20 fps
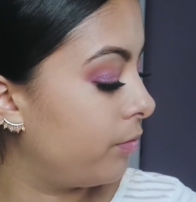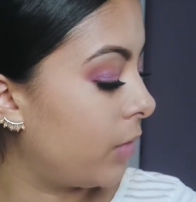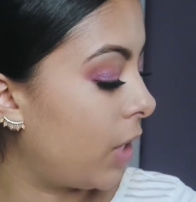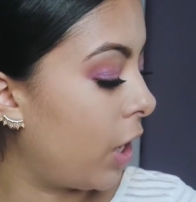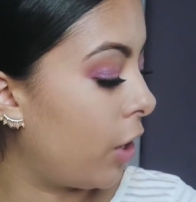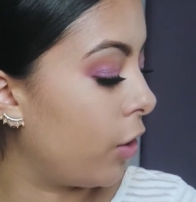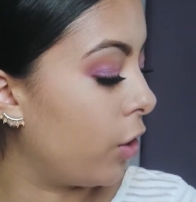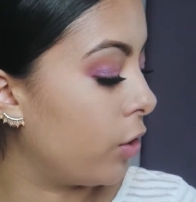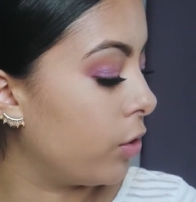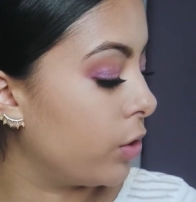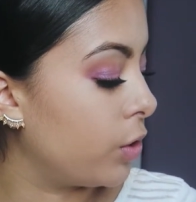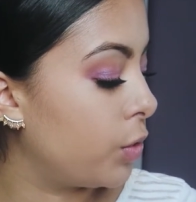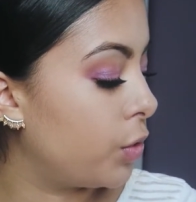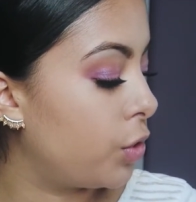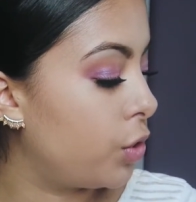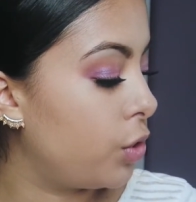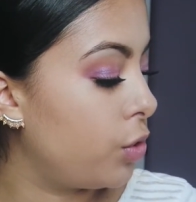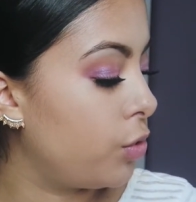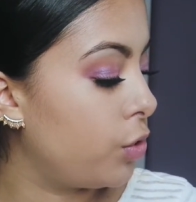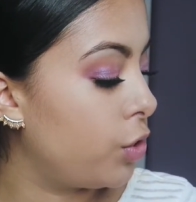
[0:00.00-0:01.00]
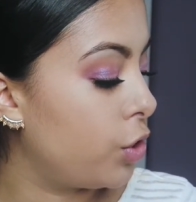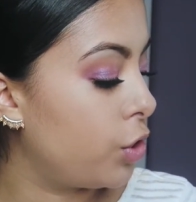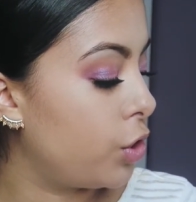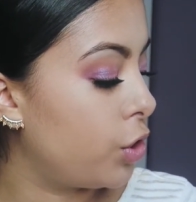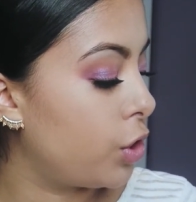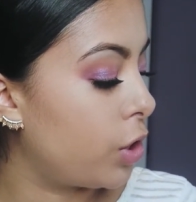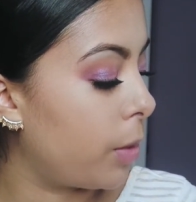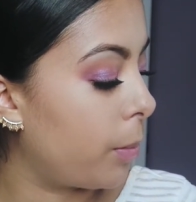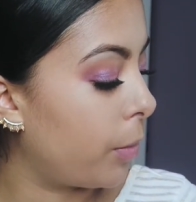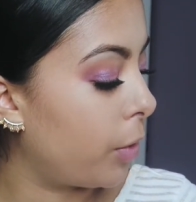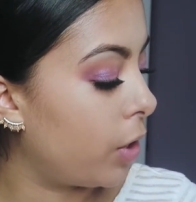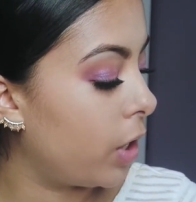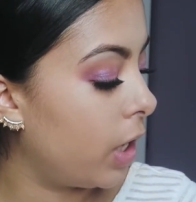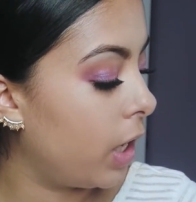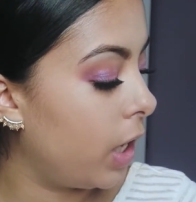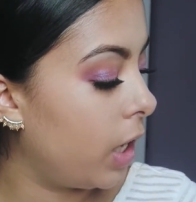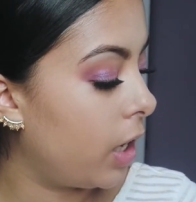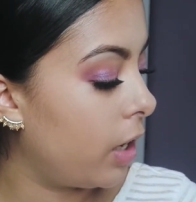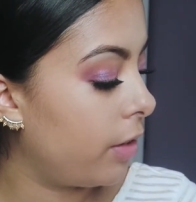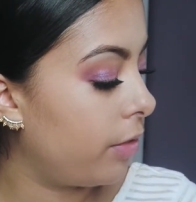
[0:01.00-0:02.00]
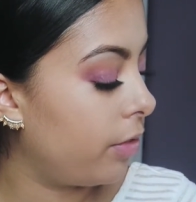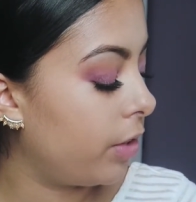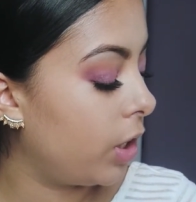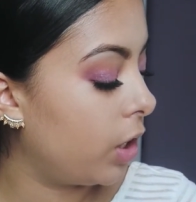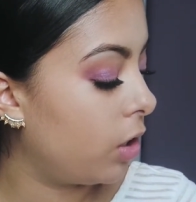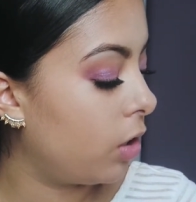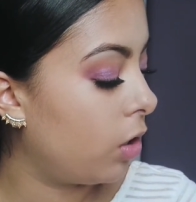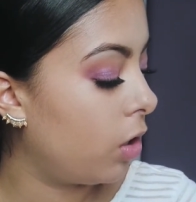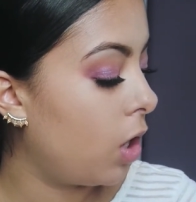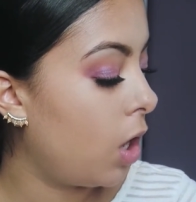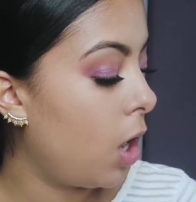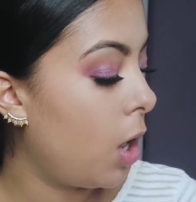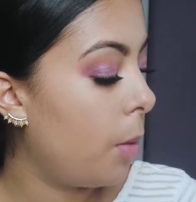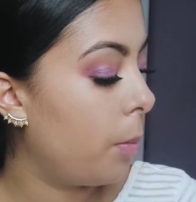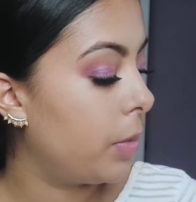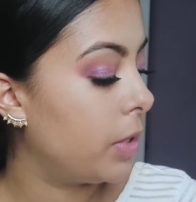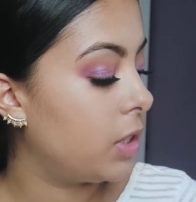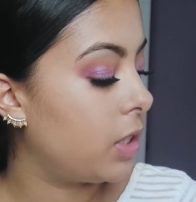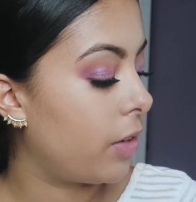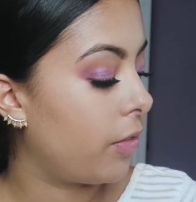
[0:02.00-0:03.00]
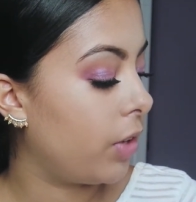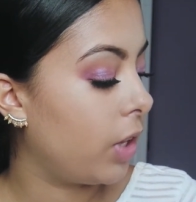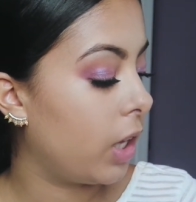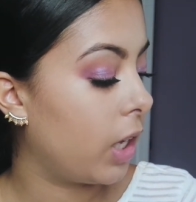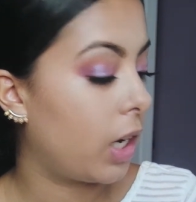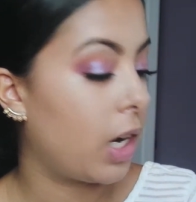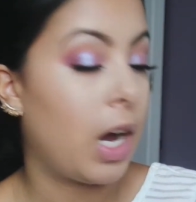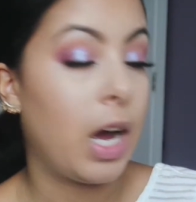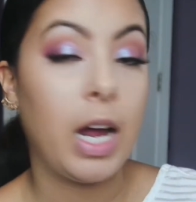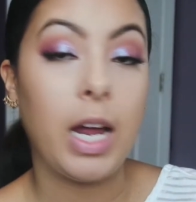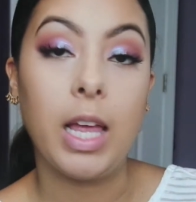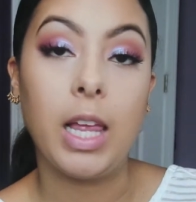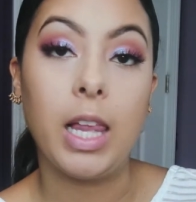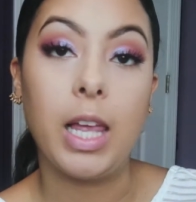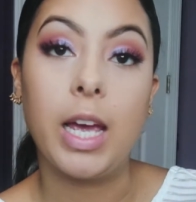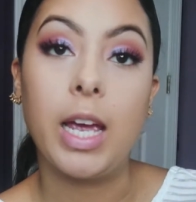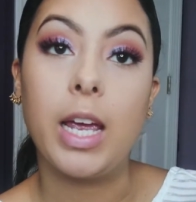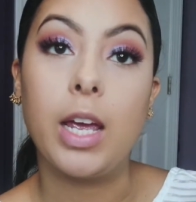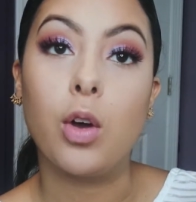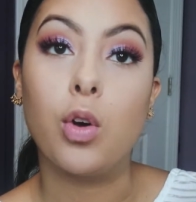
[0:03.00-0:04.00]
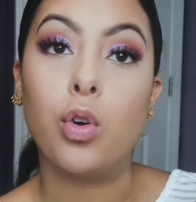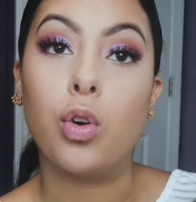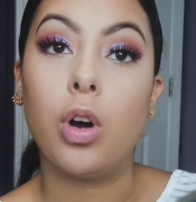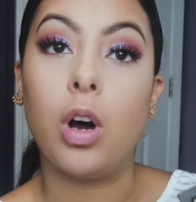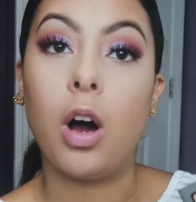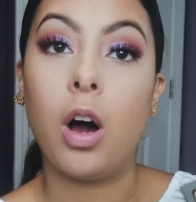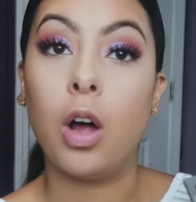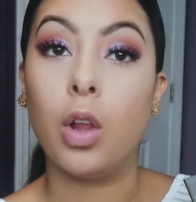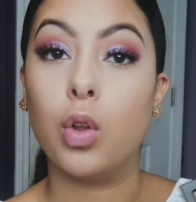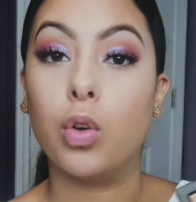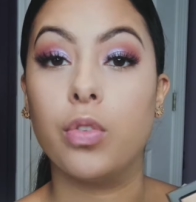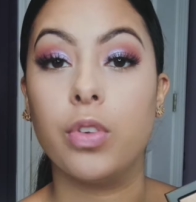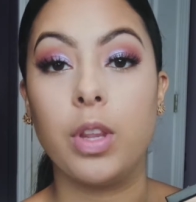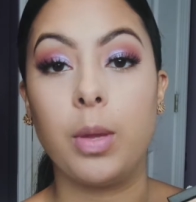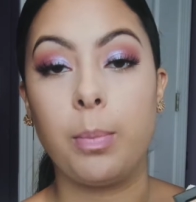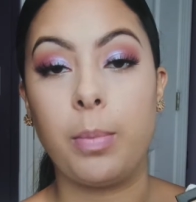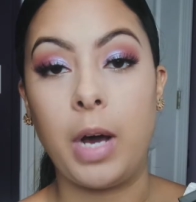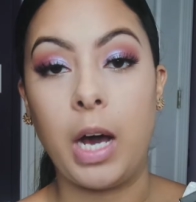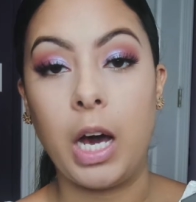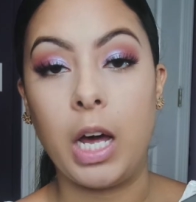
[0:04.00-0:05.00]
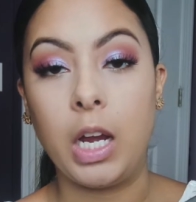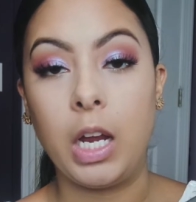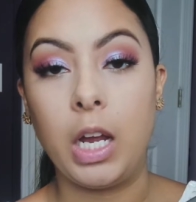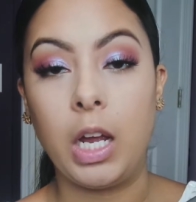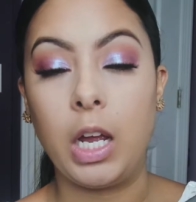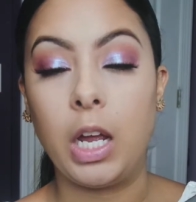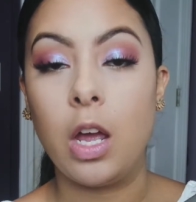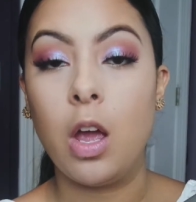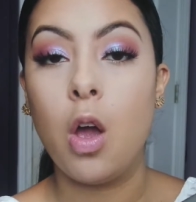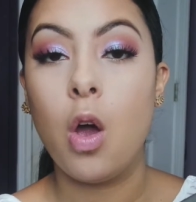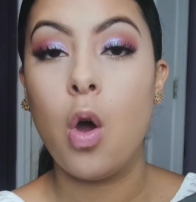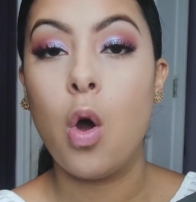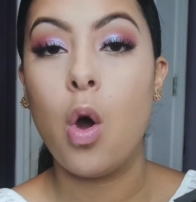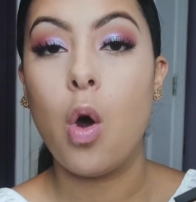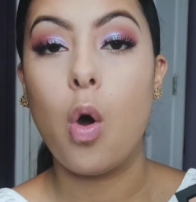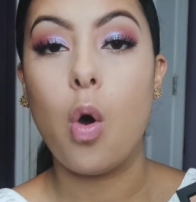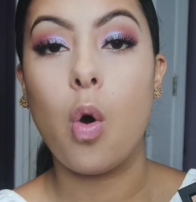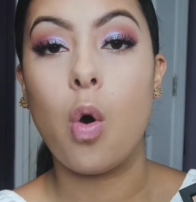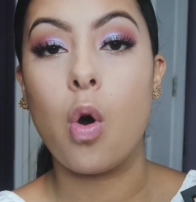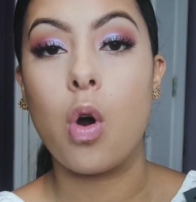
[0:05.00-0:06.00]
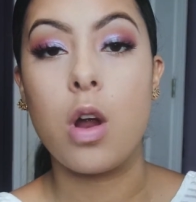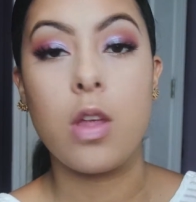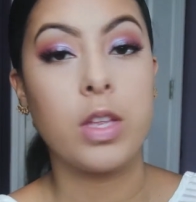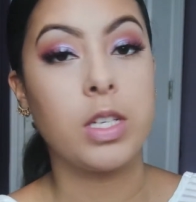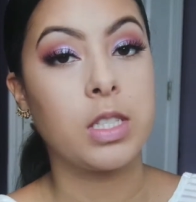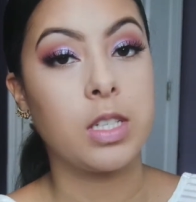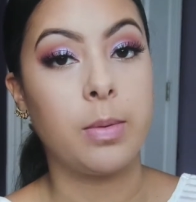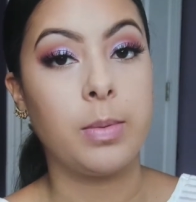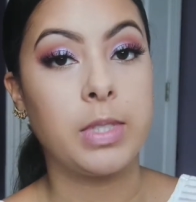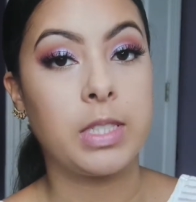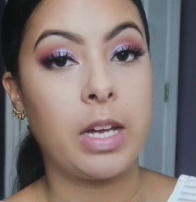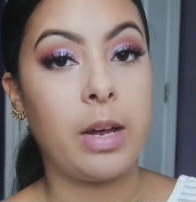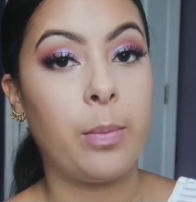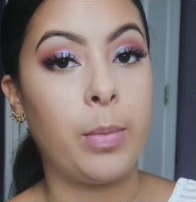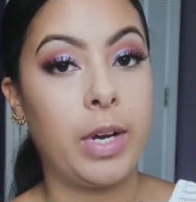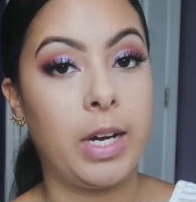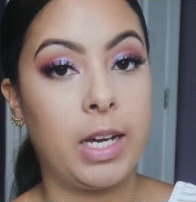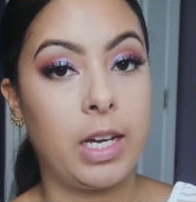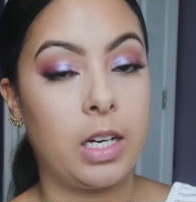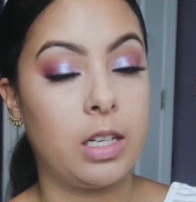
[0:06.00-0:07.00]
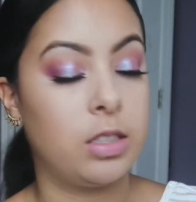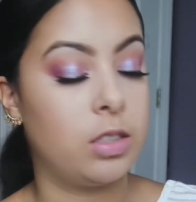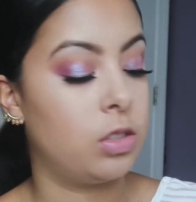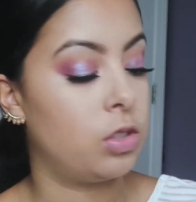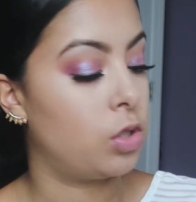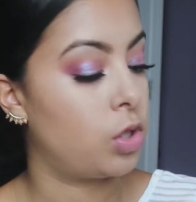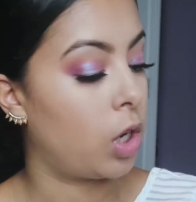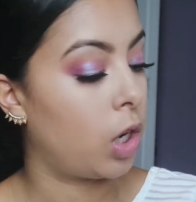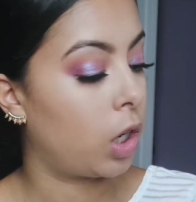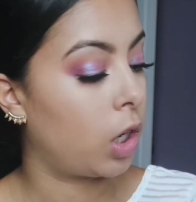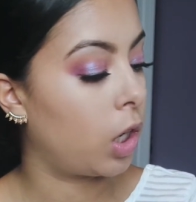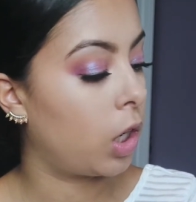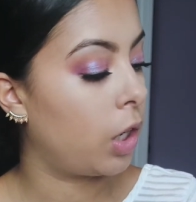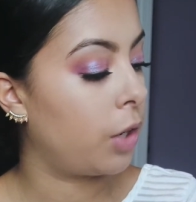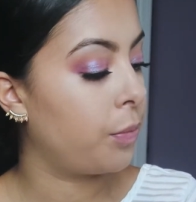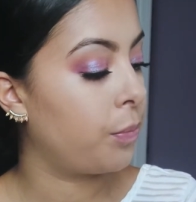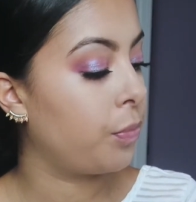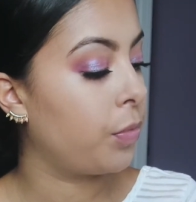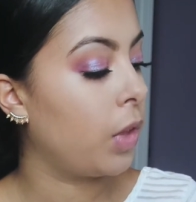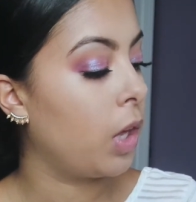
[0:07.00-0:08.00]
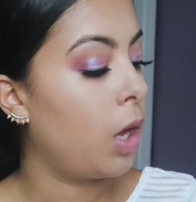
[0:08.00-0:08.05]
don't know, it's too shimmery, I feel, but definitely like a highlight all over the body, or in the summertime when I get a little darker.